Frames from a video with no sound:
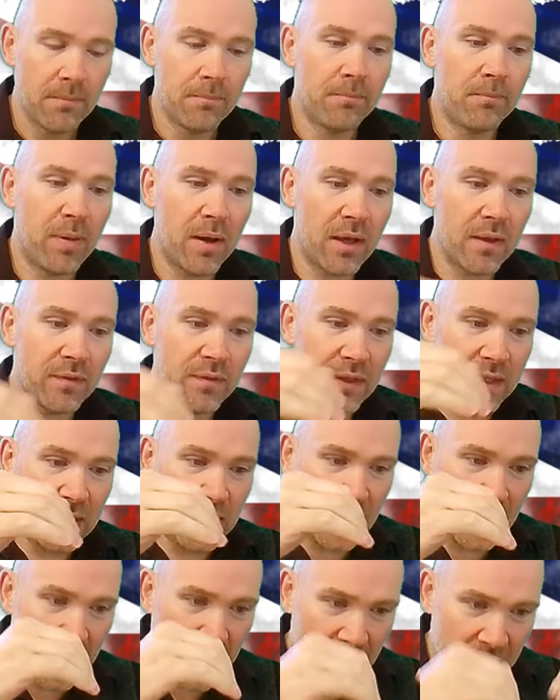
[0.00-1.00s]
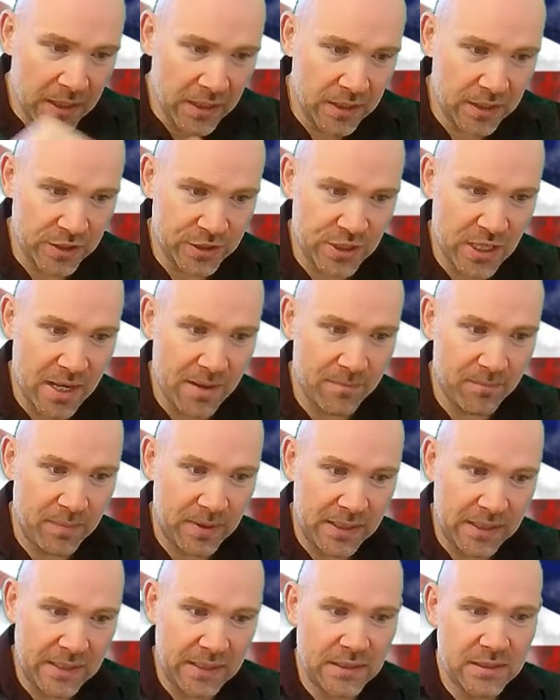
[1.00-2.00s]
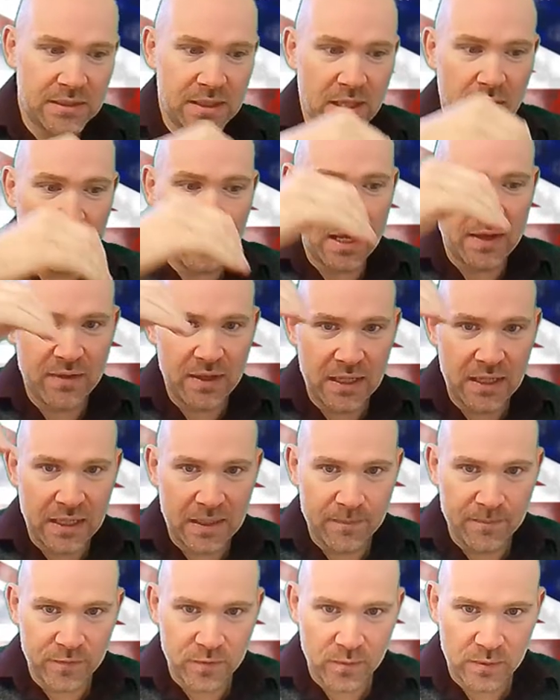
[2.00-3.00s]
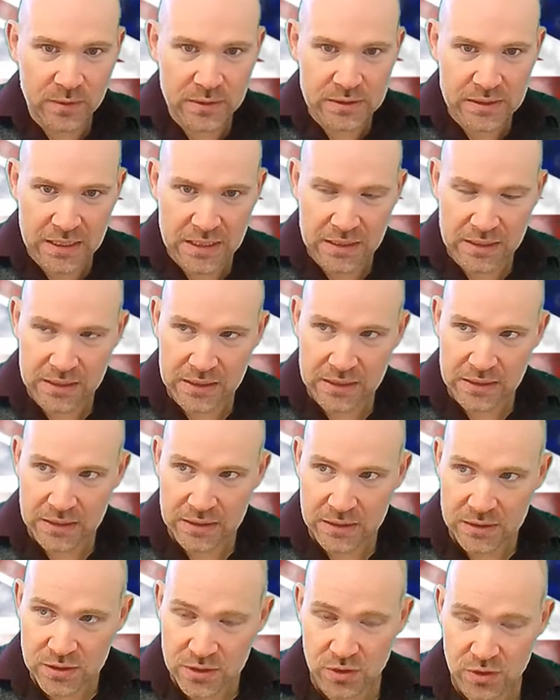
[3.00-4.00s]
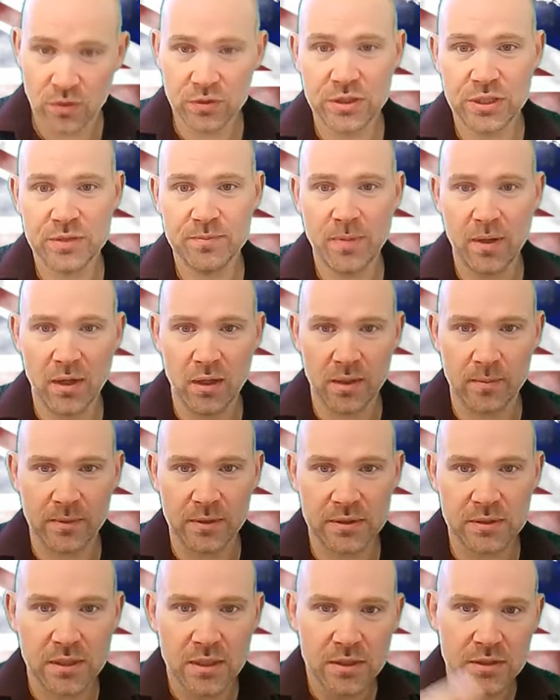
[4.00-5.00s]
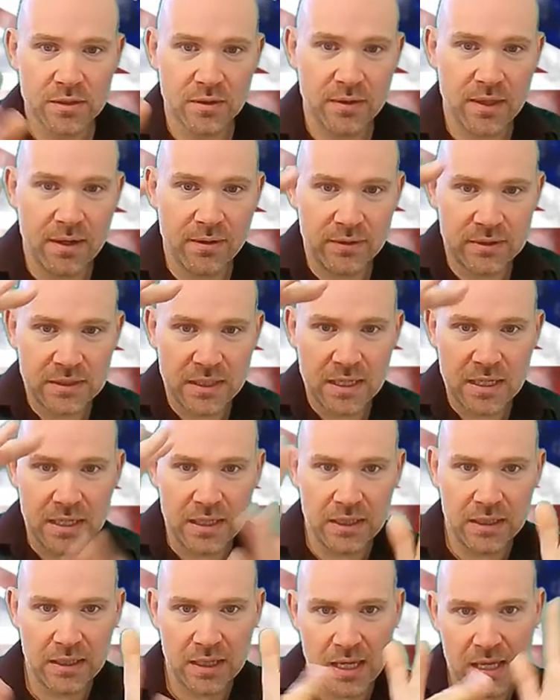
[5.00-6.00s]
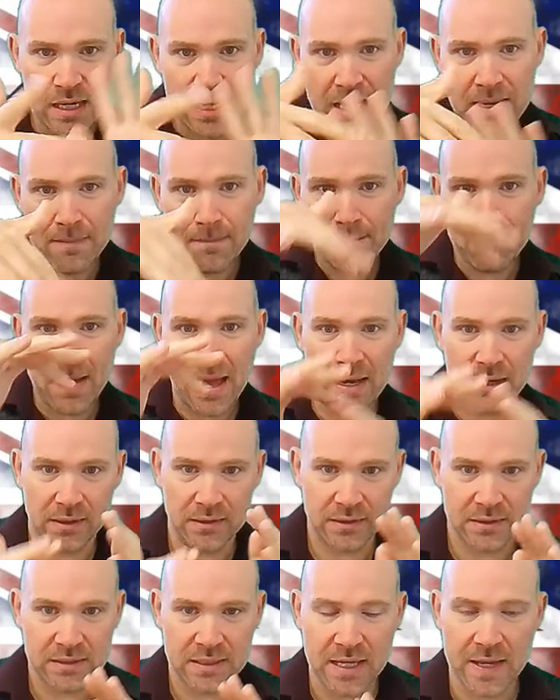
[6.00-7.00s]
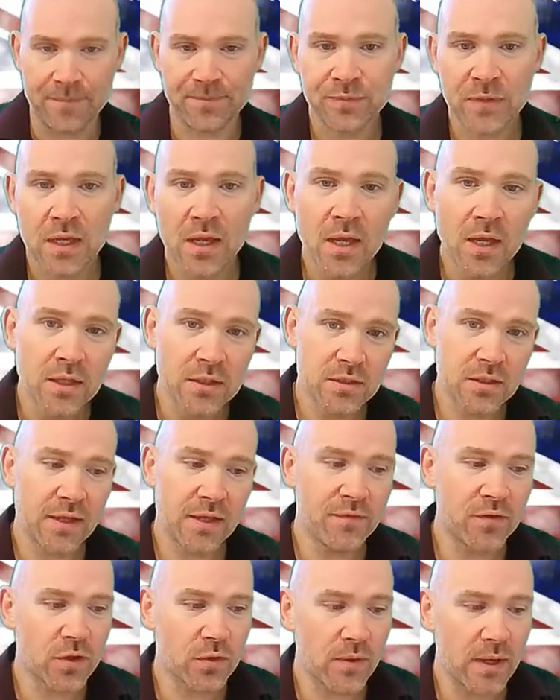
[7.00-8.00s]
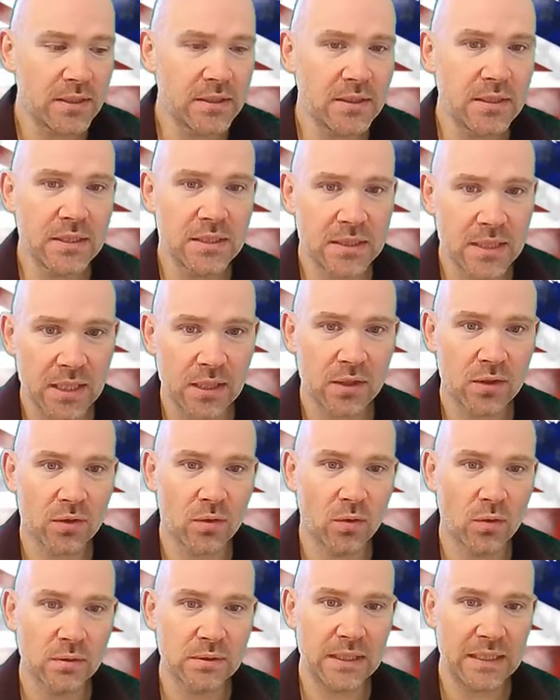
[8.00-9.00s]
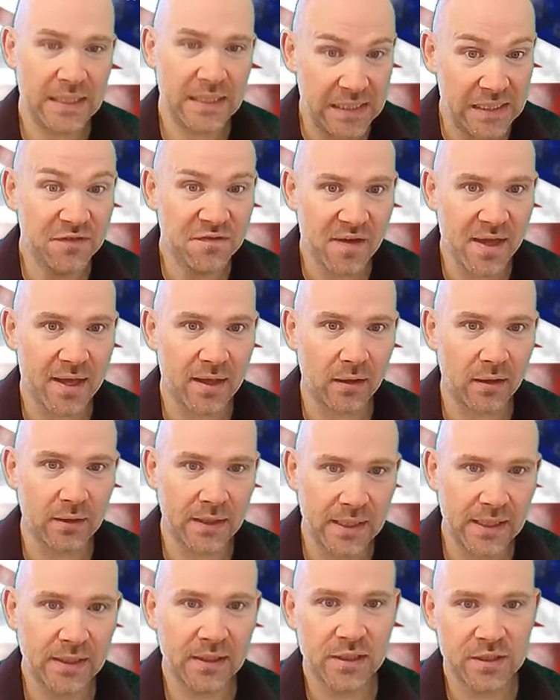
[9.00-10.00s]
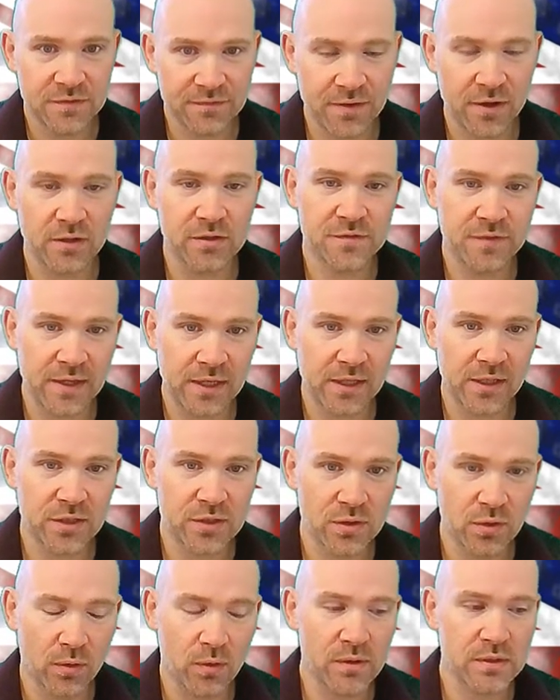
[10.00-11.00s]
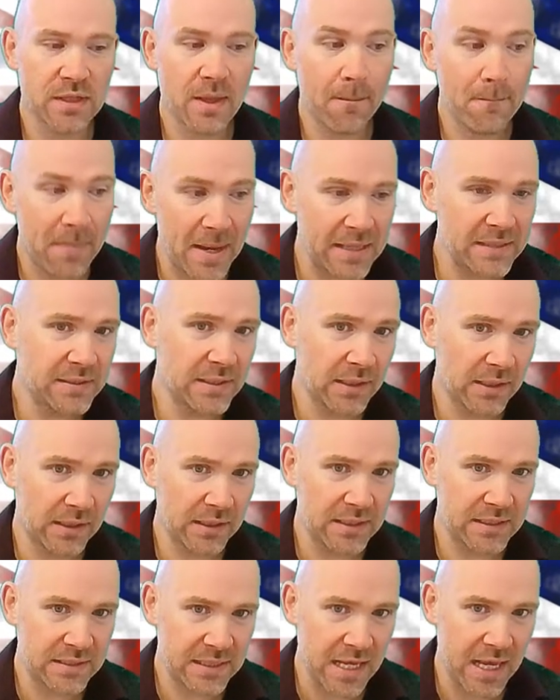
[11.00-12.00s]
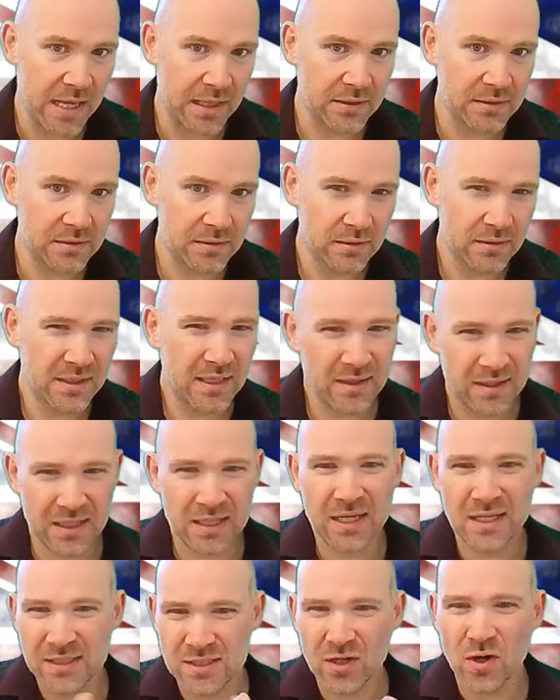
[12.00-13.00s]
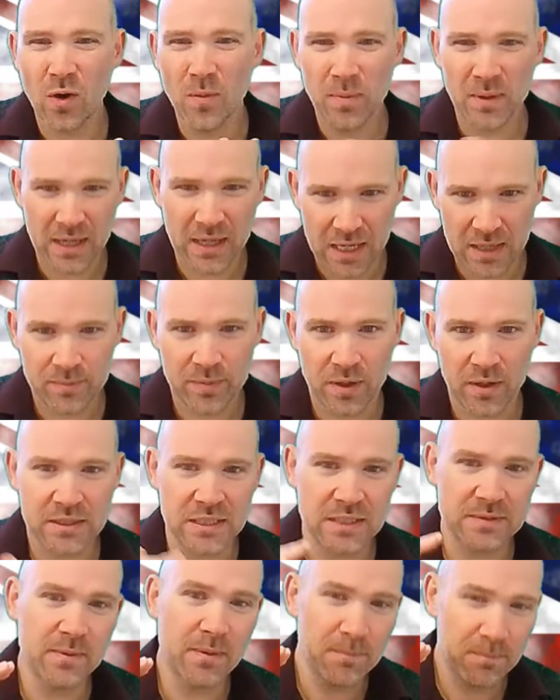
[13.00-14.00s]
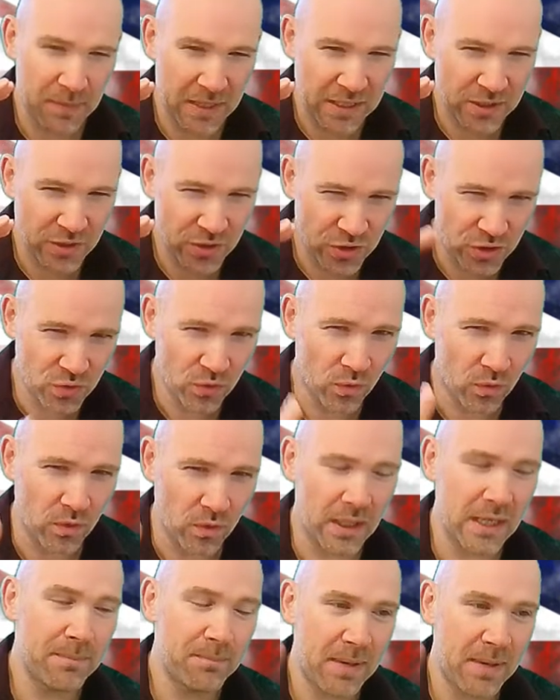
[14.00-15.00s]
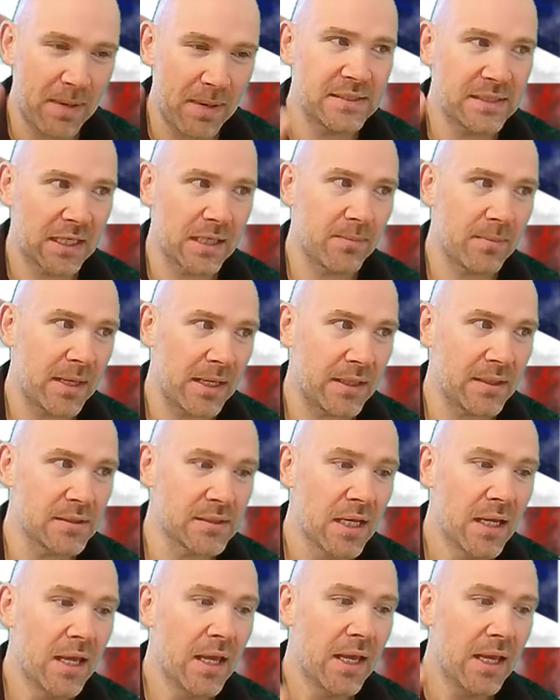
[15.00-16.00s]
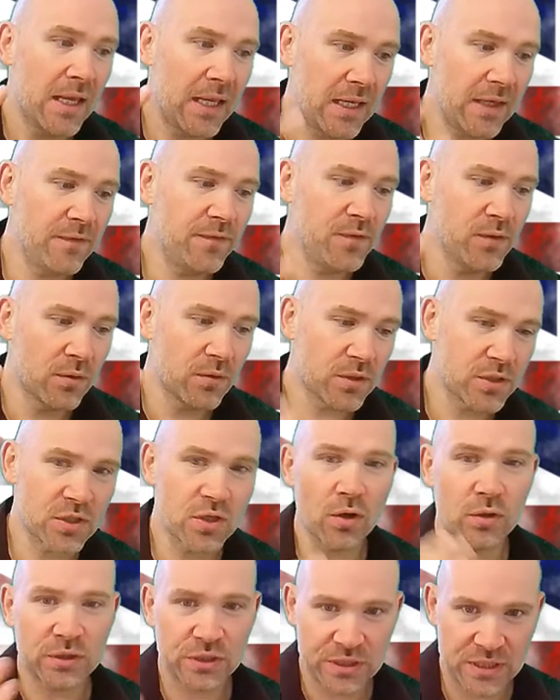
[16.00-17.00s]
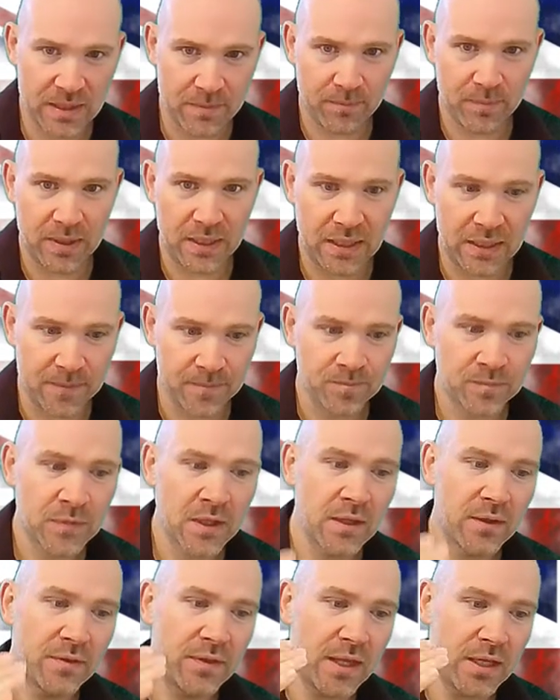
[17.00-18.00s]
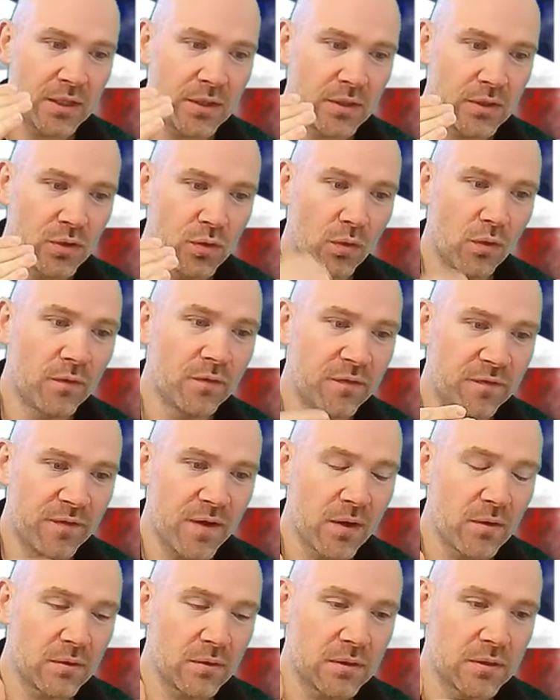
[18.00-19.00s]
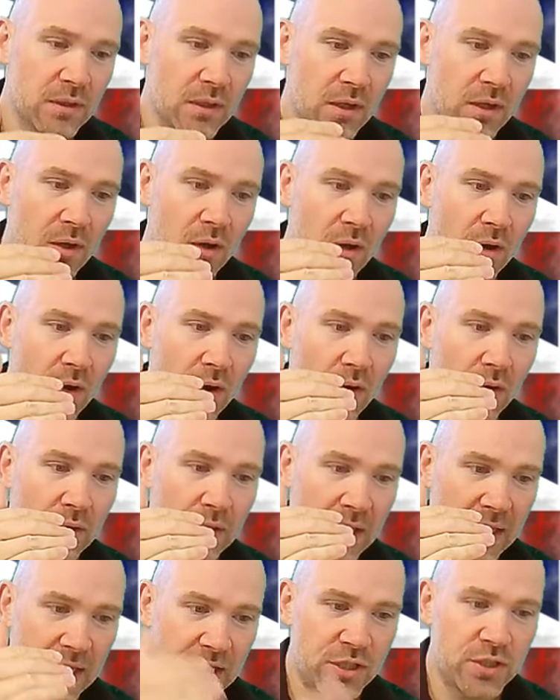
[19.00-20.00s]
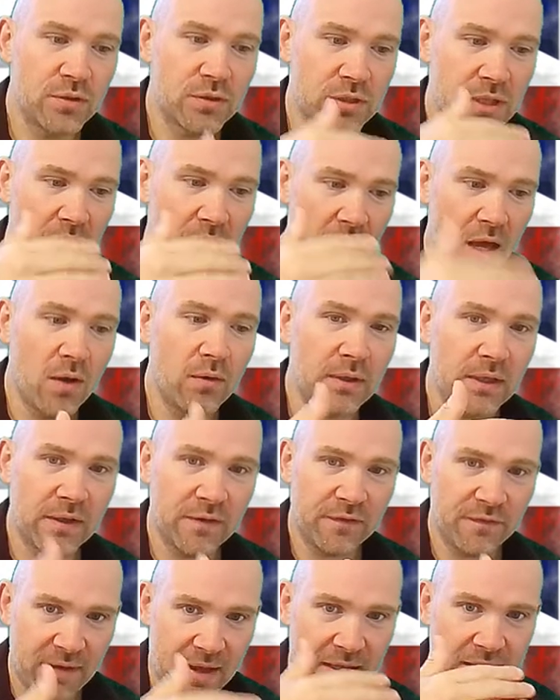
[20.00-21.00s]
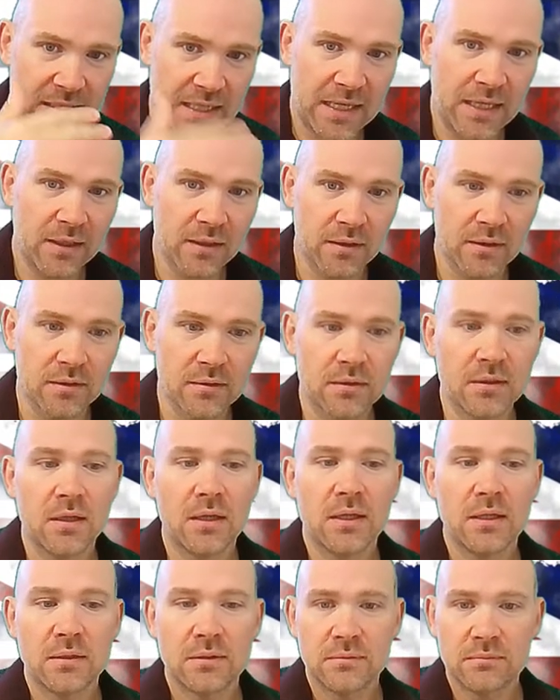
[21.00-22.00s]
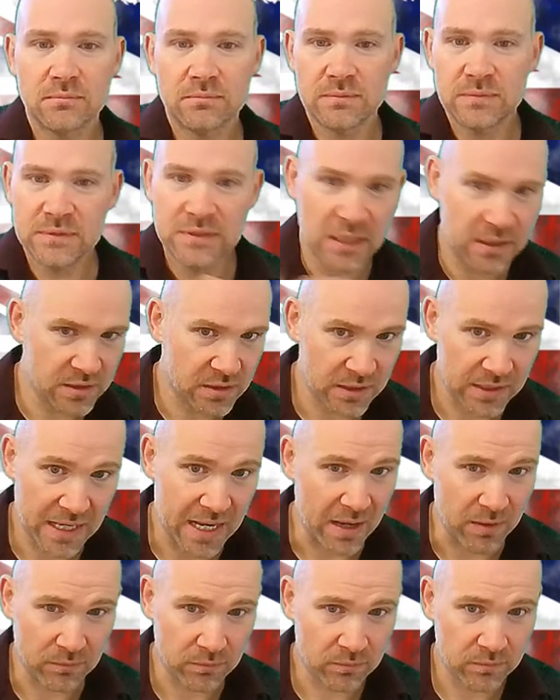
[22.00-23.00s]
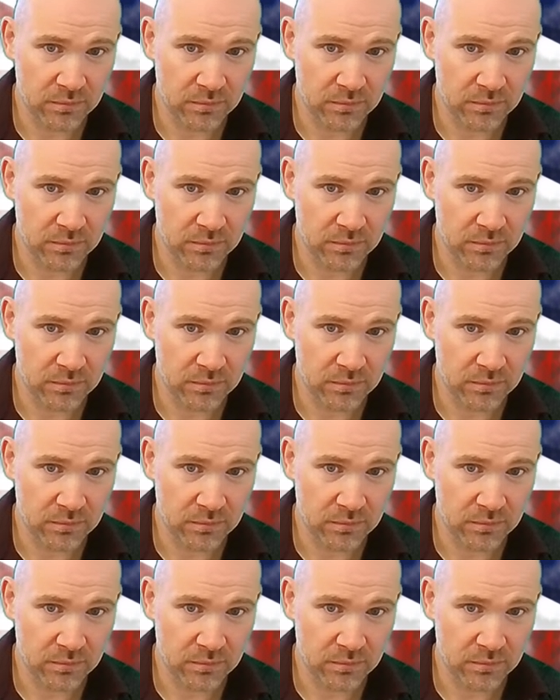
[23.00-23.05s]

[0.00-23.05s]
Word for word: but the English MPs don't have any influence in the Scottish parliaments. So there is a, an imbalance there. So they've created this thing called EVEL, English Votes for English Laws, that basically says it's a complicated process, but in short, it basically means if you're a Scottish MP, then your vote on issues that only affect England doesn't count.